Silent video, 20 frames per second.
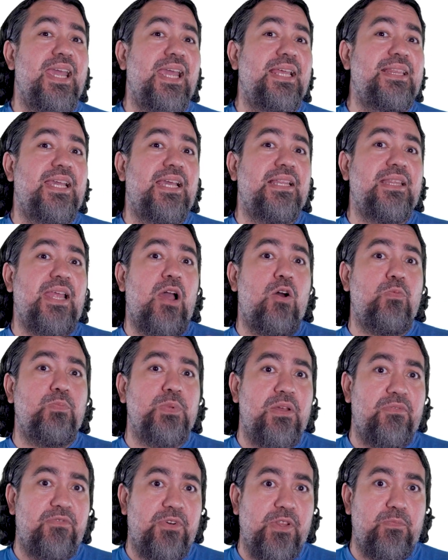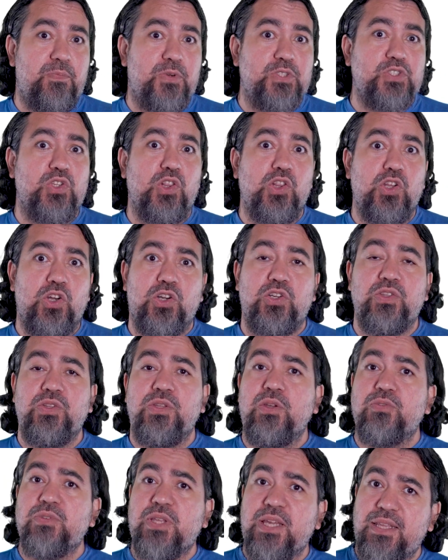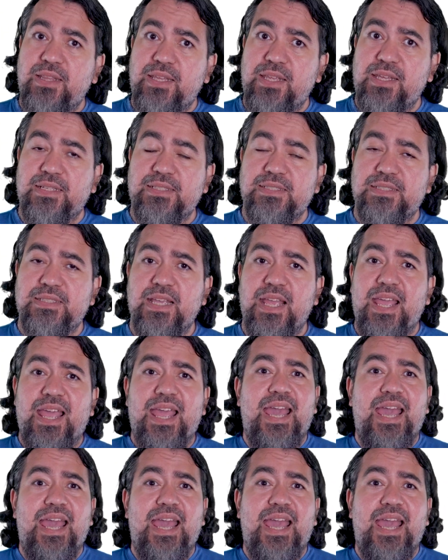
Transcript: It can help developers learn new techniques